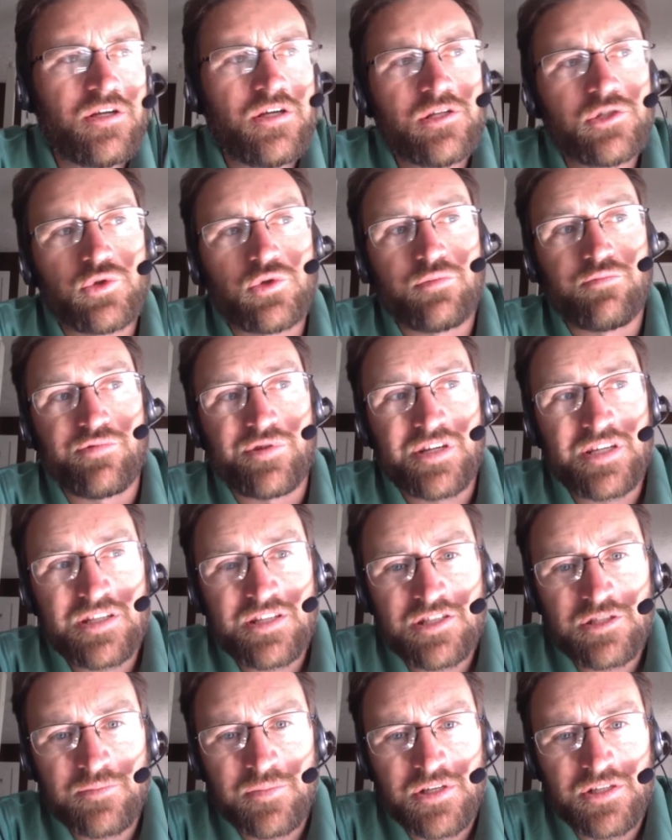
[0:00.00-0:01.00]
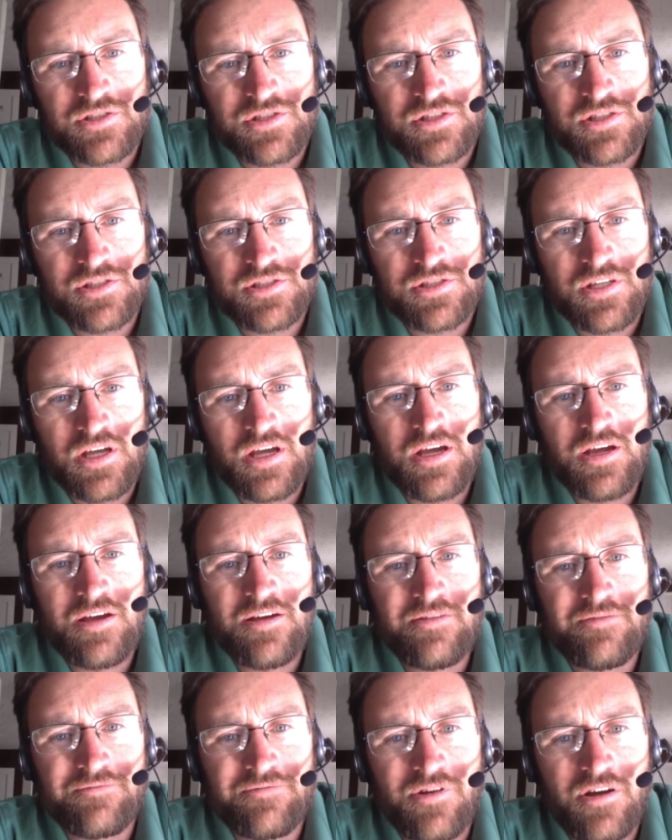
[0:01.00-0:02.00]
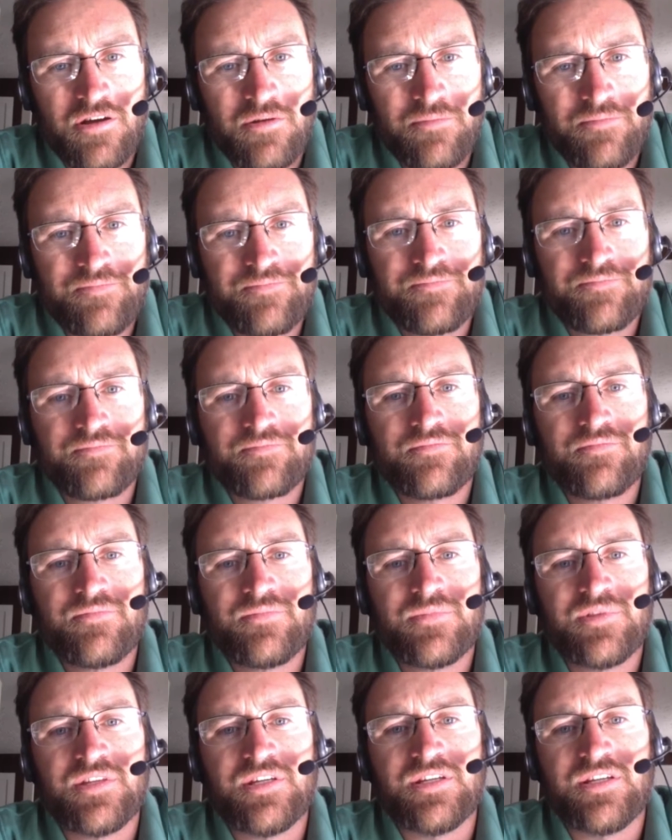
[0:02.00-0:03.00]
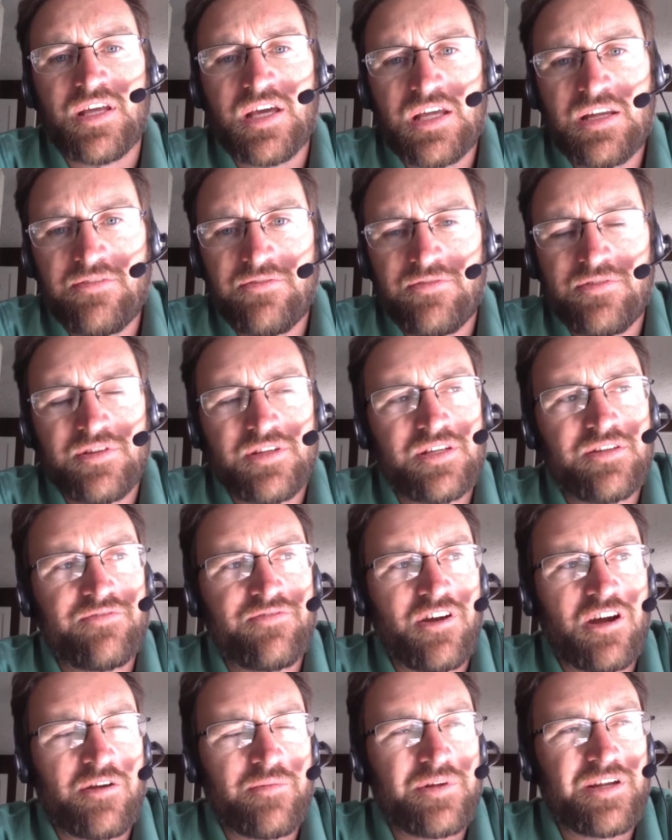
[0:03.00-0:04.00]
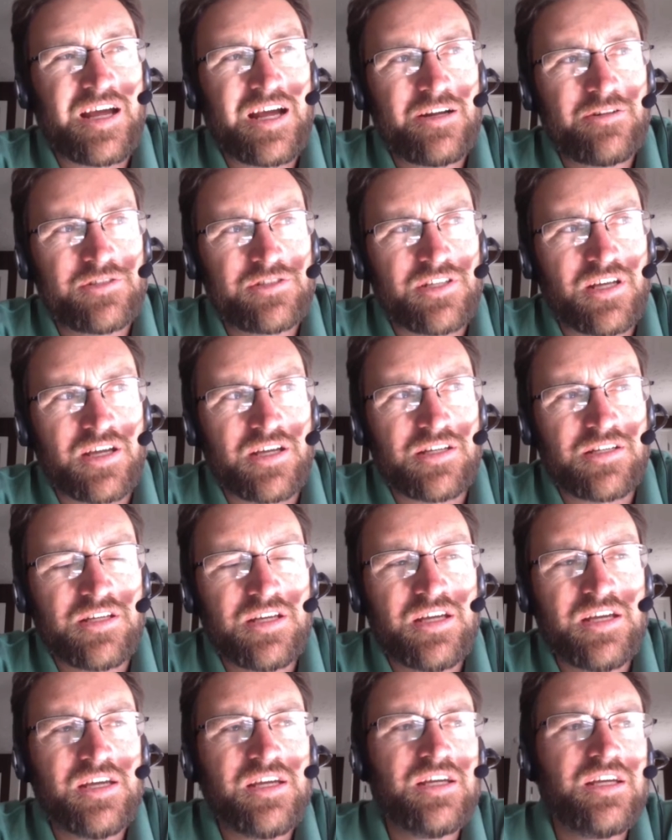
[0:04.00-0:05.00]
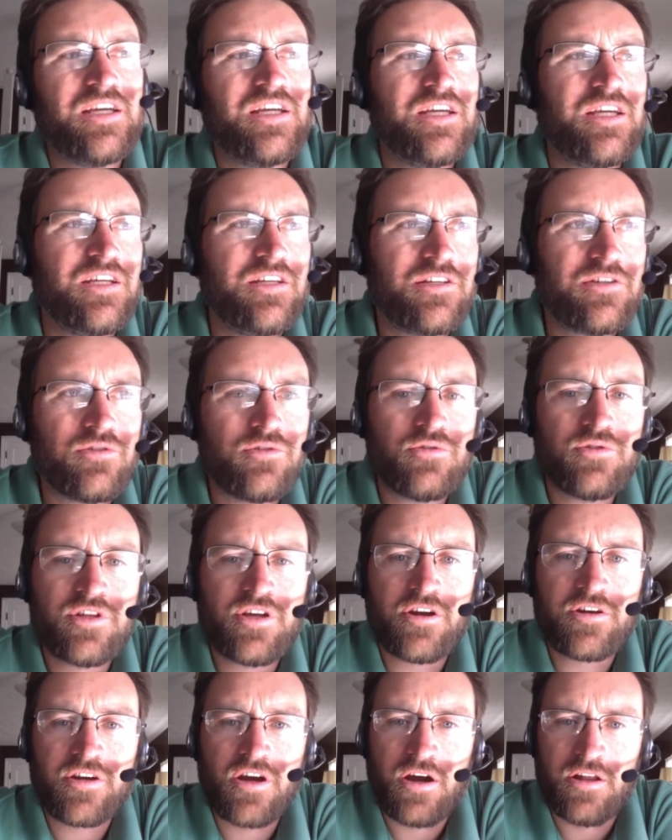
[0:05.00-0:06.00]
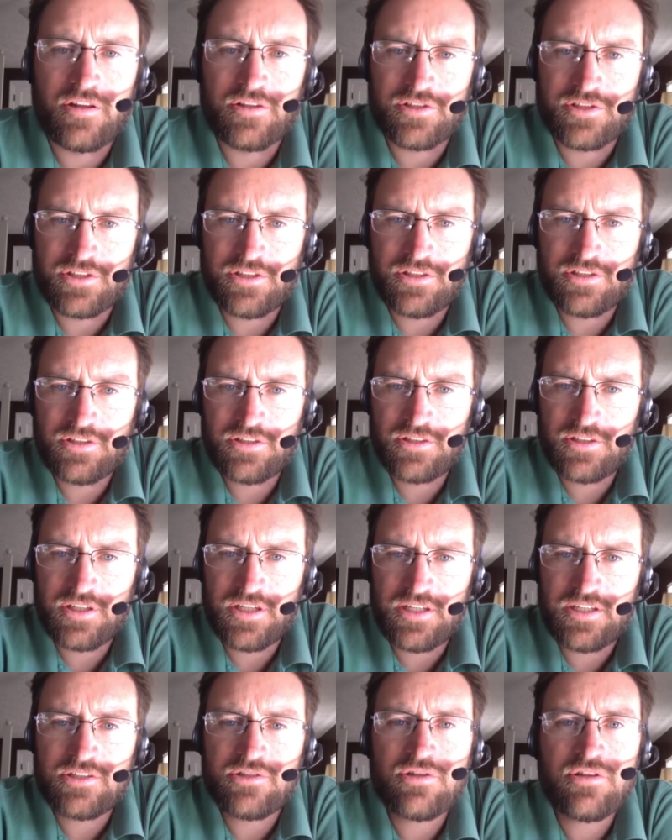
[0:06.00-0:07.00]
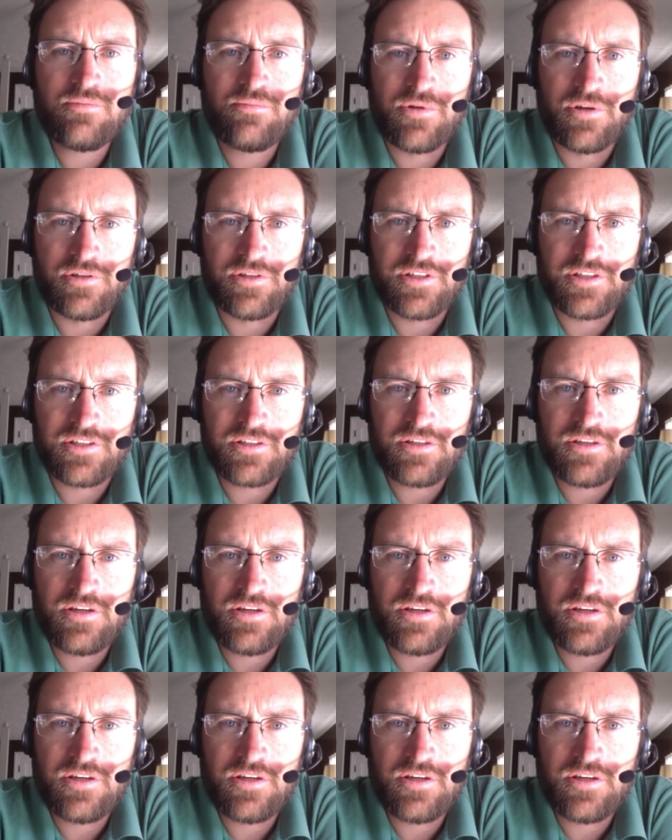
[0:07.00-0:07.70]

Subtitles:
So we're bringing the species from the native environment outside into the arcology, into the building